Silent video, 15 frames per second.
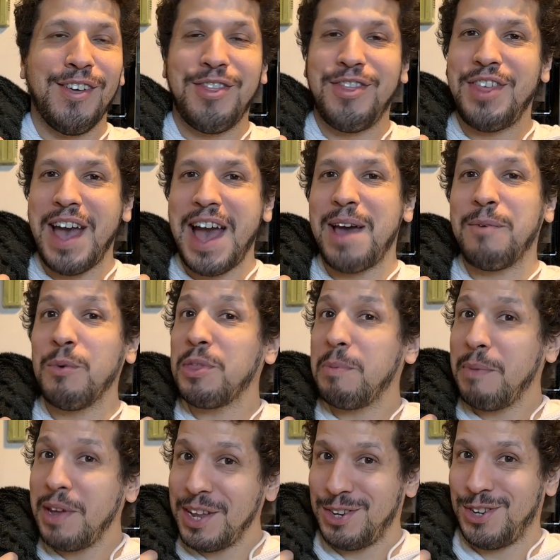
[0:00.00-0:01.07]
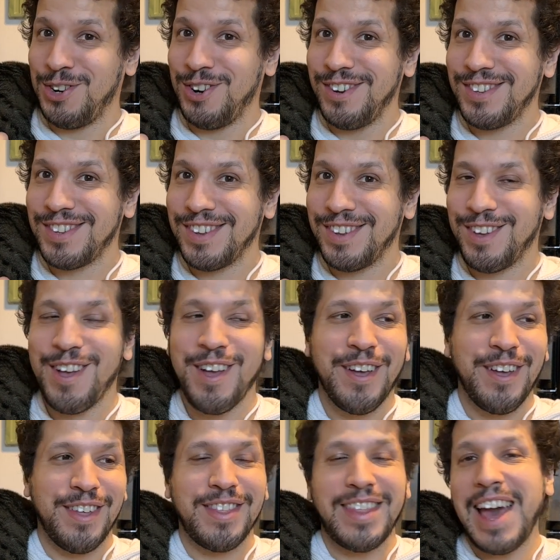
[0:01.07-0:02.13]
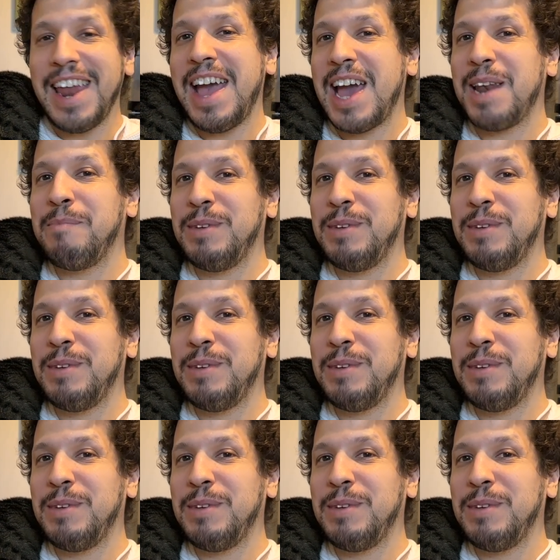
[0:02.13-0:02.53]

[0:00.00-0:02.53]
that with miniatures. That had